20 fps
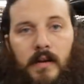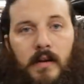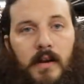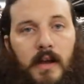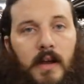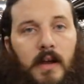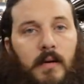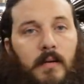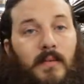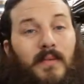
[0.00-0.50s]

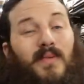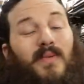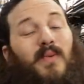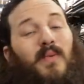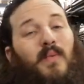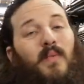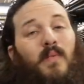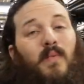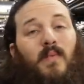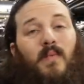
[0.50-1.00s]
Now,
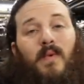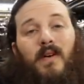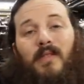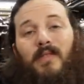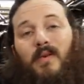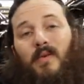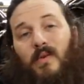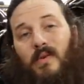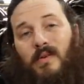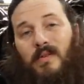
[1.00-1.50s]
while
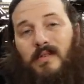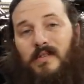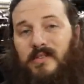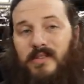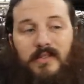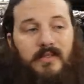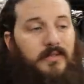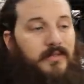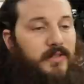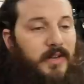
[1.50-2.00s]
the oil is
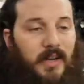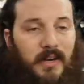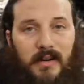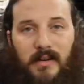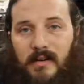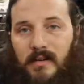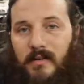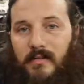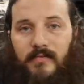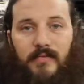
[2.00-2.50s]
either
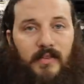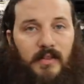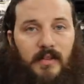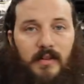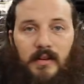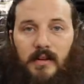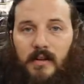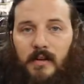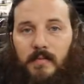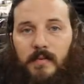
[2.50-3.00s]
draining or
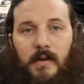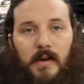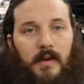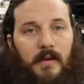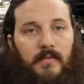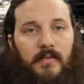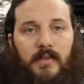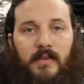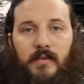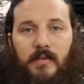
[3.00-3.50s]
filling up,
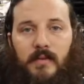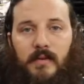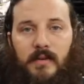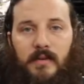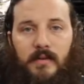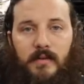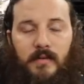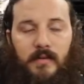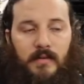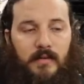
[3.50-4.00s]
however you want to
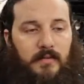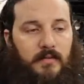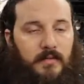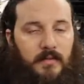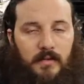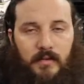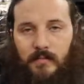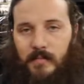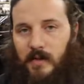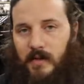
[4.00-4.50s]
do it
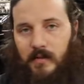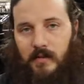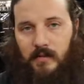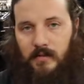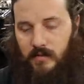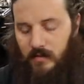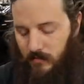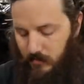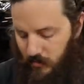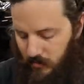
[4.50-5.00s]
to make
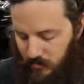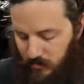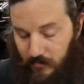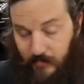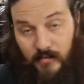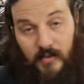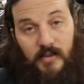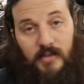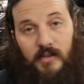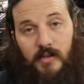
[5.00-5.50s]
this the most
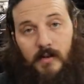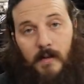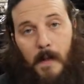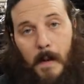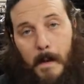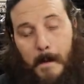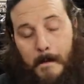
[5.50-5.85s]
efficient,